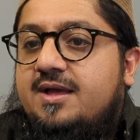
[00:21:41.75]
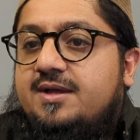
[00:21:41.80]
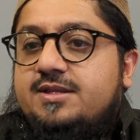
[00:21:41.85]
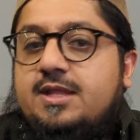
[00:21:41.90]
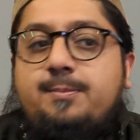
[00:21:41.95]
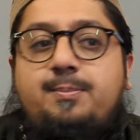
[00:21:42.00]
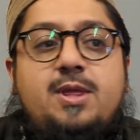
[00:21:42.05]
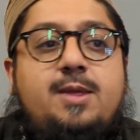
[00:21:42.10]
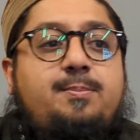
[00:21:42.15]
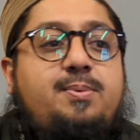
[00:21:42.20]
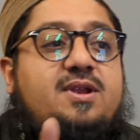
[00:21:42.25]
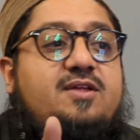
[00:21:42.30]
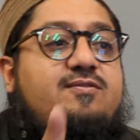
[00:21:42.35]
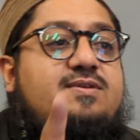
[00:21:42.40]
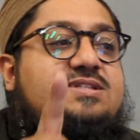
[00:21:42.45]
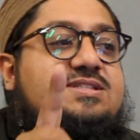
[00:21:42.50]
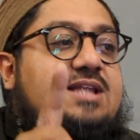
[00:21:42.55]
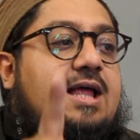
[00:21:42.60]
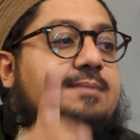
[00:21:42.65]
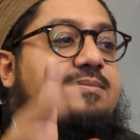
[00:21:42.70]
The people of
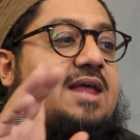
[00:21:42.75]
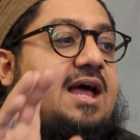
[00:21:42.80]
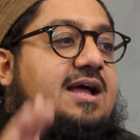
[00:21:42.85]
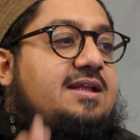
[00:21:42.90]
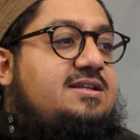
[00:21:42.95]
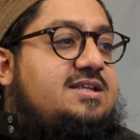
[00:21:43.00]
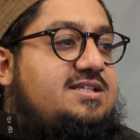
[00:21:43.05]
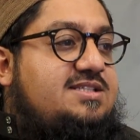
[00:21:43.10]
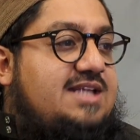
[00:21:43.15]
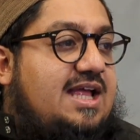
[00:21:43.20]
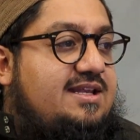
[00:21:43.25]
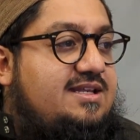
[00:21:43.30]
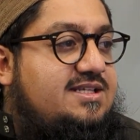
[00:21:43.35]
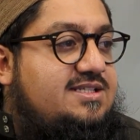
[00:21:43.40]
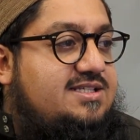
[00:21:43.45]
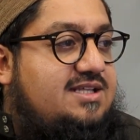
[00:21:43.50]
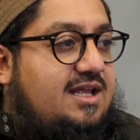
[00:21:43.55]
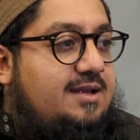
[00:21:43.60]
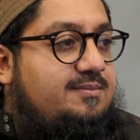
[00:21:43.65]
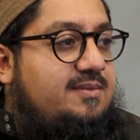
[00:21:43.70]
Islam, that understand the
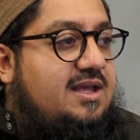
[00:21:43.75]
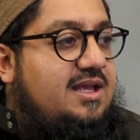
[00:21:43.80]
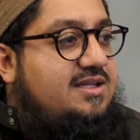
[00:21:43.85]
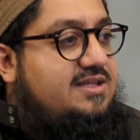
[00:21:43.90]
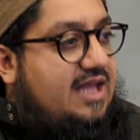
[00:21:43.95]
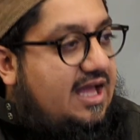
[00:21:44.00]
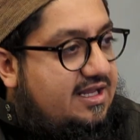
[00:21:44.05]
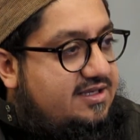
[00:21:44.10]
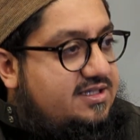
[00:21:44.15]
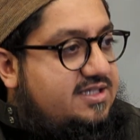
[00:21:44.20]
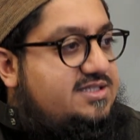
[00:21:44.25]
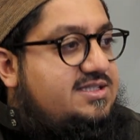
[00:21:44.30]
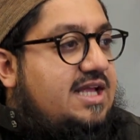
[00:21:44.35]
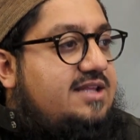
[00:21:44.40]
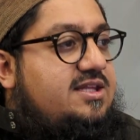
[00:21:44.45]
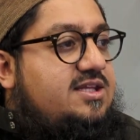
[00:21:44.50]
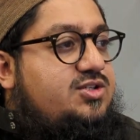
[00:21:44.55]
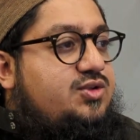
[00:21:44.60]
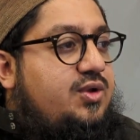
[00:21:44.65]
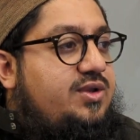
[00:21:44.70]

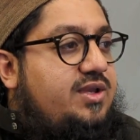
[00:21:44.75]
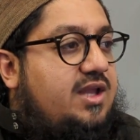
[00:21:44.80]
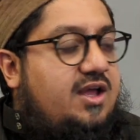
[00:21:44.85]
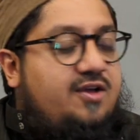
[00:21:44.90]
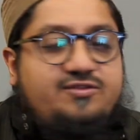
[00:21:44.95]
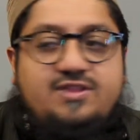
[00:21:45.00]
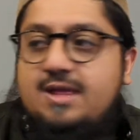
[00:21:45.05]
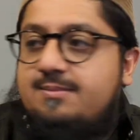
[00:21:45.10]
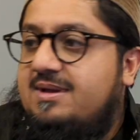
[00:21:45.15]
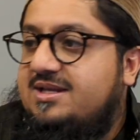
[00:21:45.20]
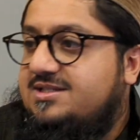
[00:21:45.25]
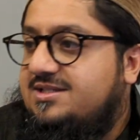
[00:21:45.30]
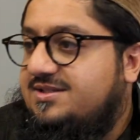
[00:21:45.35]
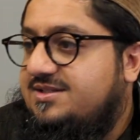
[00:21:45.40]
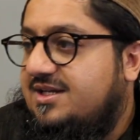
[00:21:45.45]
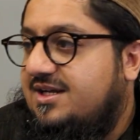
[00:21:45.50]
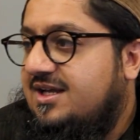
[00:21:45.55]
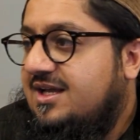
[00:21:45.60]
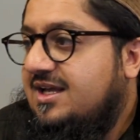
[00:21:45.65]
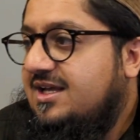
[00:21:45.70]
sunnah of their
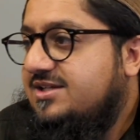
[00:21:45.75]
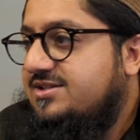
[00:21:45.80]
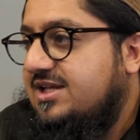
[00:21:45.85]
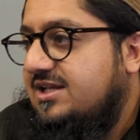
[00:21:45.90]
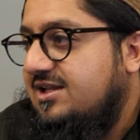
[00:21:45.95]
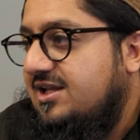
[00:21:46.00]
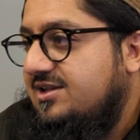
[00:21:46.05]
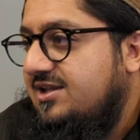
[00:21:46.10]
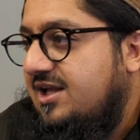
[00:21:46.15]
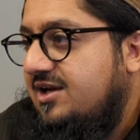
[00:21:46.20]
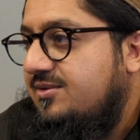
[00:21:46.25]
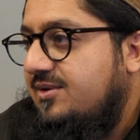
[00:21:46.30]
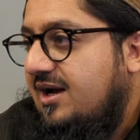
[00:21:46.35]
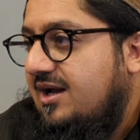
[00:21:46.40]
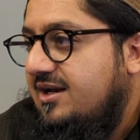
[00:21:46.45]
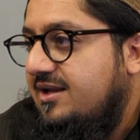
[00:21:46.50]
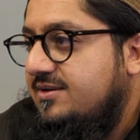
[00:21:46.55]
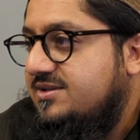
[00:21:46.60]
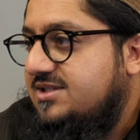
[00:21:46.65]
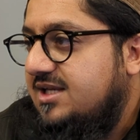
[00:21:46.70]
messenger, sallallahu
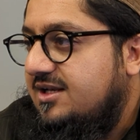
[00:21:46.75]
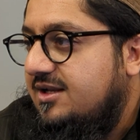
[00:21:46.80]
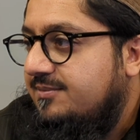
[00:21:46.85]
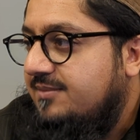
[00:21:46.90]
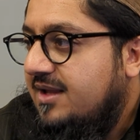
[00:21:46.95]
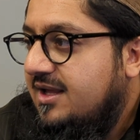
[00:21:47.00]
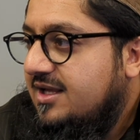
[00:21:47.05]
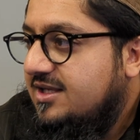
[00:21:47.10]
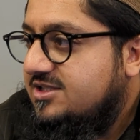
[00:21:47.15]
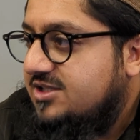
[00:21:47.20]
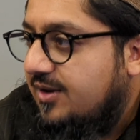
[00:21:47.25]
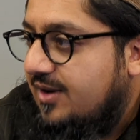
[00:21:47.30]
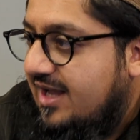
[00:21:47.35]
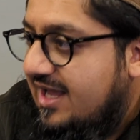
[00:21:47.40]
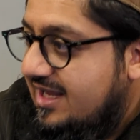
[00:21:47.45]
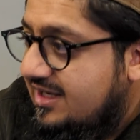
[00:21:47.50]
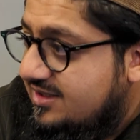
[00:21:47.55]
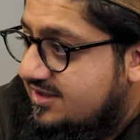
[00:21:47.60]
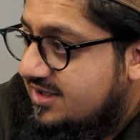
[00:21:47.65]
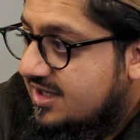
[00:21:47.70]
alayhi wa sallam. So
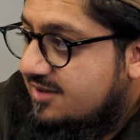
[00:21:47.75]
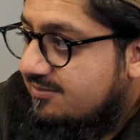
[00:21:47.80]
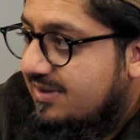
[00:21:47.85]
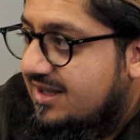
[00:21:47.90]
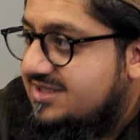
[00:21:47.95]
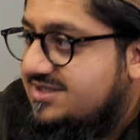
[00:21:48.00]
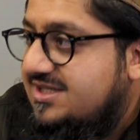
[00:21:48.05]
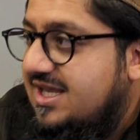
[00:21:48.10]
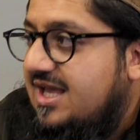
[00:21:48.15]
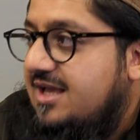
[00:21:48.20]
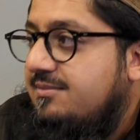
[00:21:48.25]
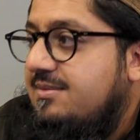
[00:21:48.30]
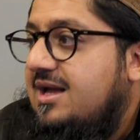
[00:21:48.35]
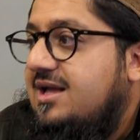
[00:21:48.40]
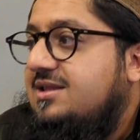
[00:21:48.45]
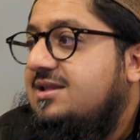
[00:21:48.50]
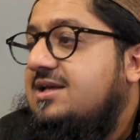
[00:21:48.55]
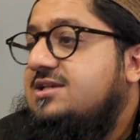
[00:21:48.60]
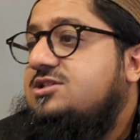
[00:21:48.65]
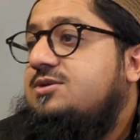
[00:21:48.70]
I end by saying, may
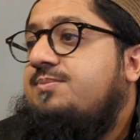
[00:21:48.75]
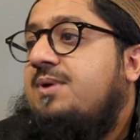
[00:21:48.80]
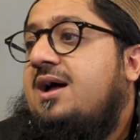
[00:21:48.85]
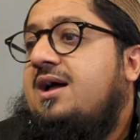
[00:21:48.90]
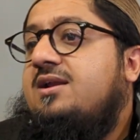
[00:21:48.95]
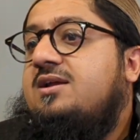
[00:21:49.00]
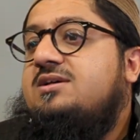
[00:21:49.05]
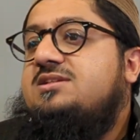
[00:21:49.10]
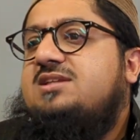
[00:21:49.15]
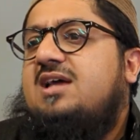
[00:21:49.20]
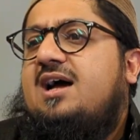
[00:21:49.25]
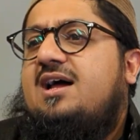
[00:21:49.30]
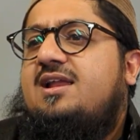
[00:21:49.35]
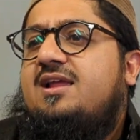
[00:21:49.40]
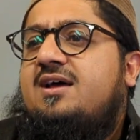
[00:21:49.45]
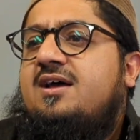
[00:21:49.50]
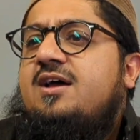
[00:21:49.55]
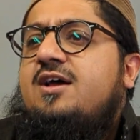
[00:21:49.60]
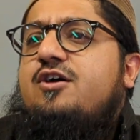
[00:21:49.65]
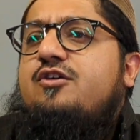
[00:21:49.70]
Allah subhanahu wa
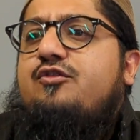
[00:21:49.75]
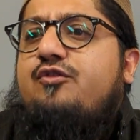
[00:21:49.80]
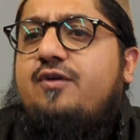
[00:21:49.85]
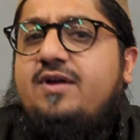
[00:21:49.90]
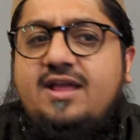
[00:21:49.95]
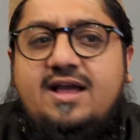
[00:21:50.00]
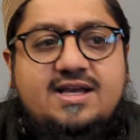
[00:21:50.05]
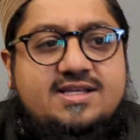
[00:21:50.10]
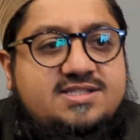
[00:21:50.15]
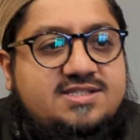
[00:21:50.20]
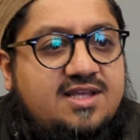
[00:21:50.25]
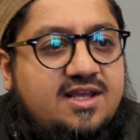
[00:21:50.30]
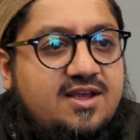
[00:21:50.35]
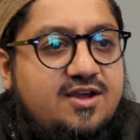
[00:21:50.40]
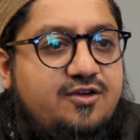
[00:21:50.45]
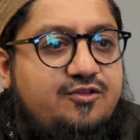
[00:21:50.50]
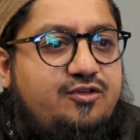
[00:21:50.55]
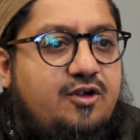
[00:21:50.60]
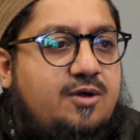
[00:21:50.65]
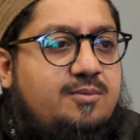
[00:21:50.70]
ta'ala free us
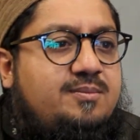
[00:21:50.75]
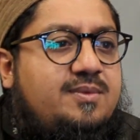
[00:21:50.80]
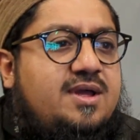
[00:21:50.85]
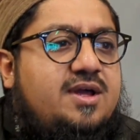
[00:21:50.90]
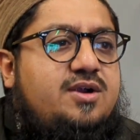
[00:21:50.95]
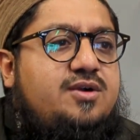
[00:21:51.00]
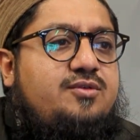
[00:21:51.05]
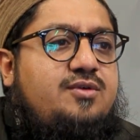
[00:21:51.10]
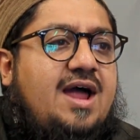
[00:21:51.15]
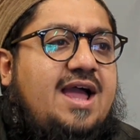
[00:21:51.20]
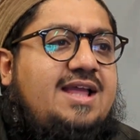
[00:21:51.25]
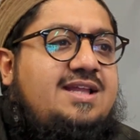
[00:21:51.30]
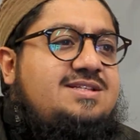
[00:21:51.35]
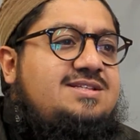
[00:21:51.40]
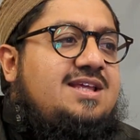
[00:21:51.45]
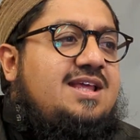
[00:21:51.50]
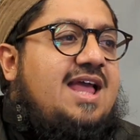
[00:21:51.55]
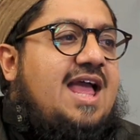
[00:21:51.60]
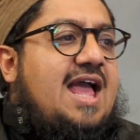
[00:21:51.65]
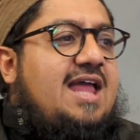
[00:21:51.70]
from
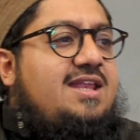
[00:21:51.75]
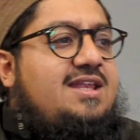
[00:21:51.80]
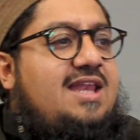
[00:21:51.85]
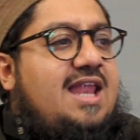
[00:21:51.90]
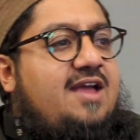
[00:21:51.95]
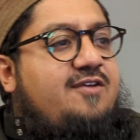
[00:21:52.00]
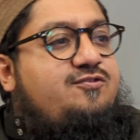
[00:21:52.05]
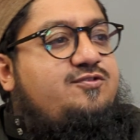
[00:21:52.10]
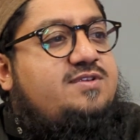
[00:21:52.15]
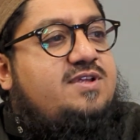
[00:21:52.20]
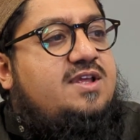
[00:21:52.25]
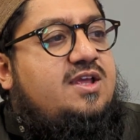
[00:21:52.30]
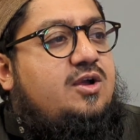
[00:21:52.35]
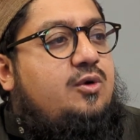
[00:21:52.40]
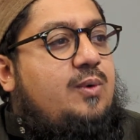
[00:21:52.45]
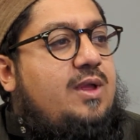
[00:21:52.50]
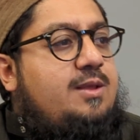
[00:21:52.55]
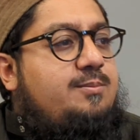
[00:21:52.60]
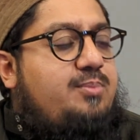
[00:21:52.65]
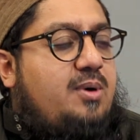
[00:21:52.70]
right and left
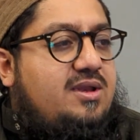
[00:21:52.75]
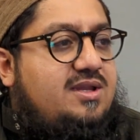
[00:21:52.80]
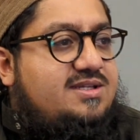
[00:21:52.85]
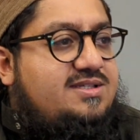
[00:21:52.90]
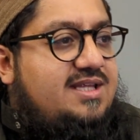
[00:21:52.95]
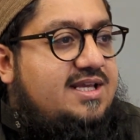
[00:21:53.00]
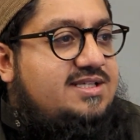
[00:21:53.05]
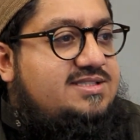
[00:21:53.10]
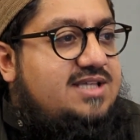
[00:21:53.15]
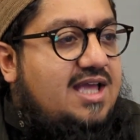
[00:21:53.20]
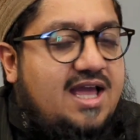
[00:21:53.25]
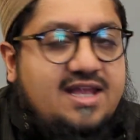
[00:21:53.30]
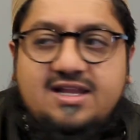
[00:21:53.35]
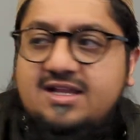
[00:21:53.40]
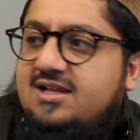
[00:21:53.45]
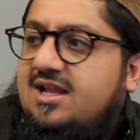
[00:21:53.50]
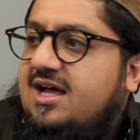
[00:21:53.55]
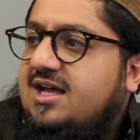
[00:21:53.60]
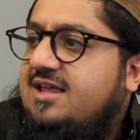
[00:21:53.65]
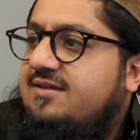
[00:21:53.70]
wing politics, and
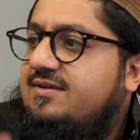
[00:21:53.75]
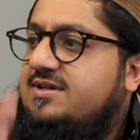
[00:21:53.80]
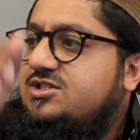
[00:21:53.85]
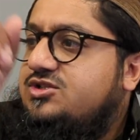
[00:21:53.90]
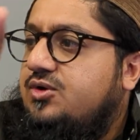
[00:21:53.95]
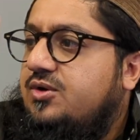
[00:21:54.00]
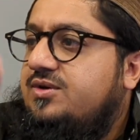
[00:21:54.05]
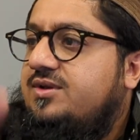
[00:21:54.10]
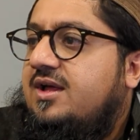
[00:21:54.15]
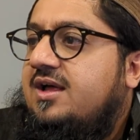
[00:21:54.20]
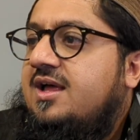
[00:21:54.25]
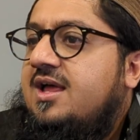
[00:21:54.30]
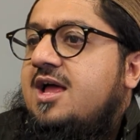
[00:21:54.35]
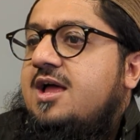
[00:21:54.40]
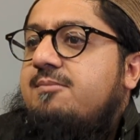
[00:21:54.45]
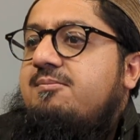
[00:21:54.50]
Allah give us sunnah.